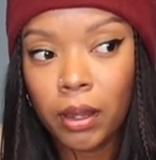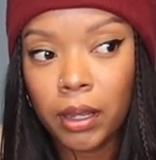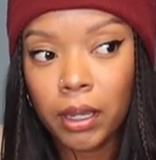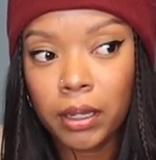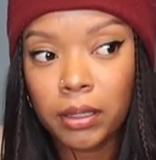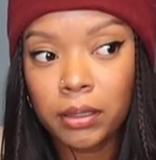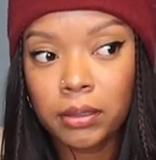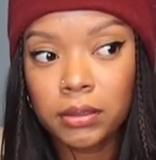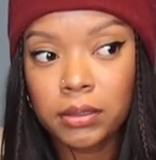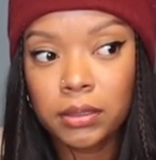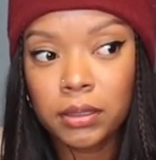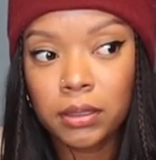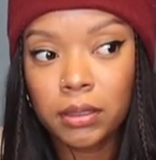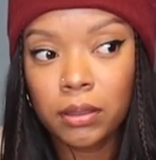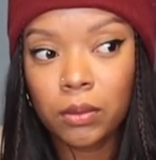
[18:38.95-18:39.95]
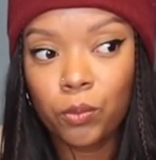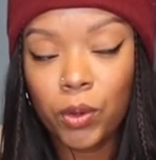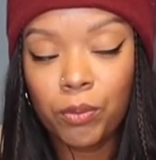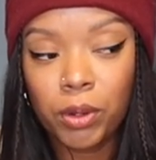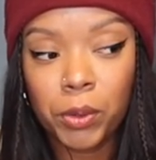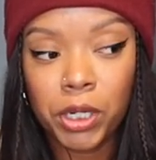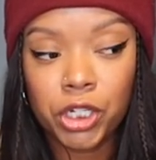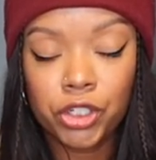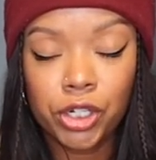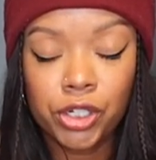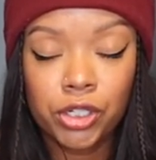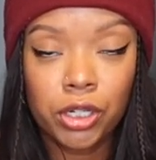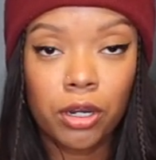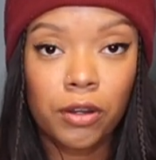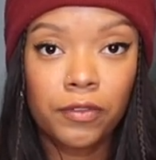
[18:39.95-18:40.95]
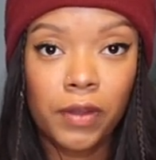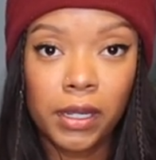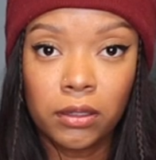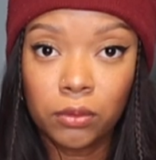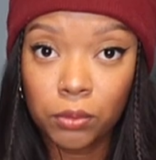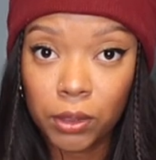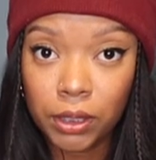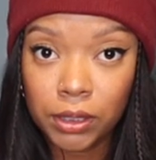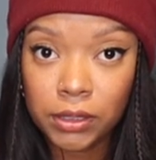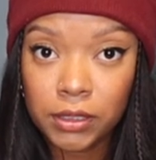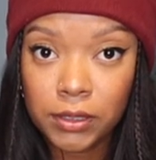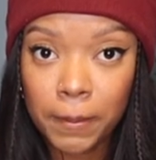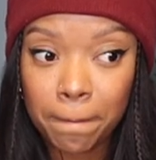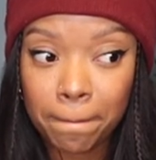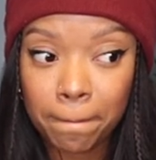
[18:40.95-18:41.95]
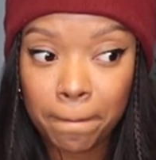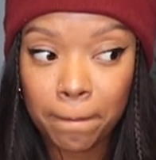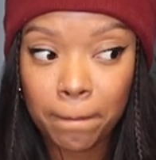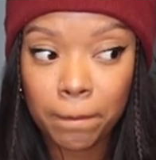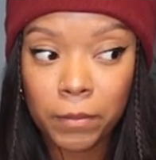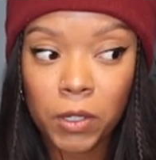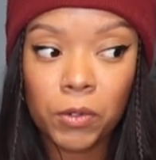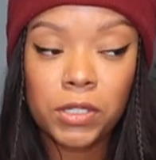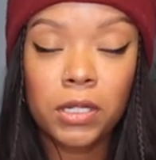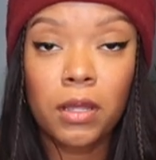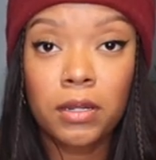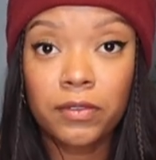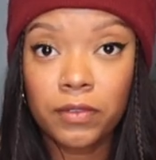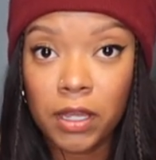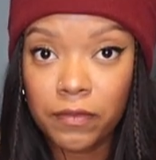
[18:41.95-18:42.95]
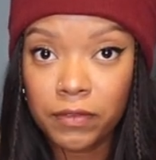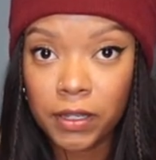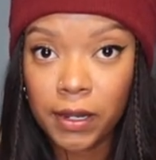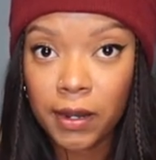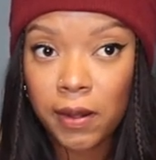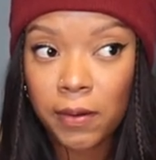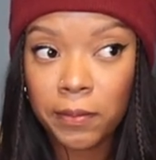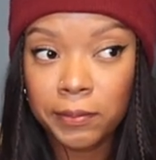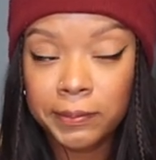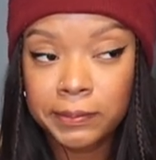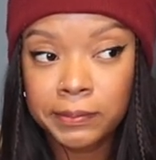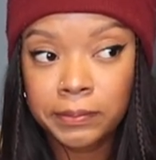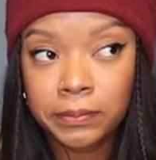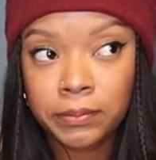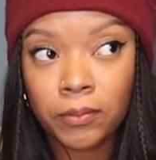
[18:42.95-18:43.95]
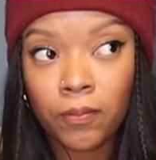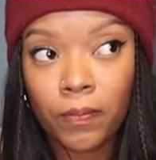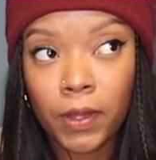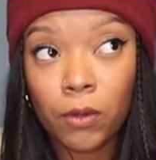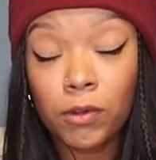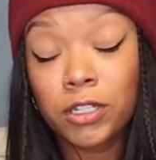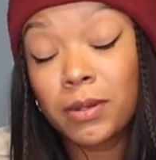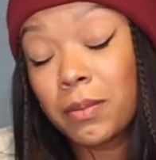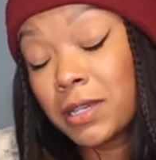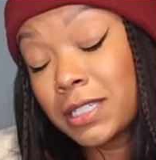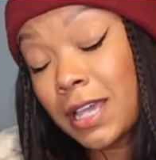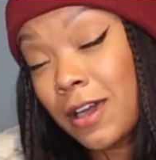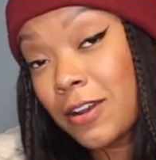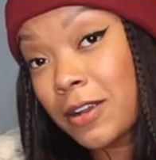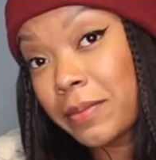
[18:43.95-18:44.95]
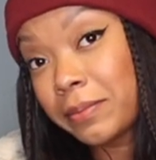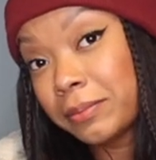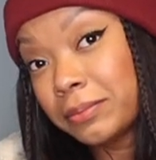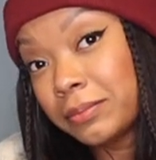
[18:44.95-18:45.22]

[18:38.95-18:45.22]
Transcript: And when we were exchanging our final words, there was a lot of love there, which made me sadder.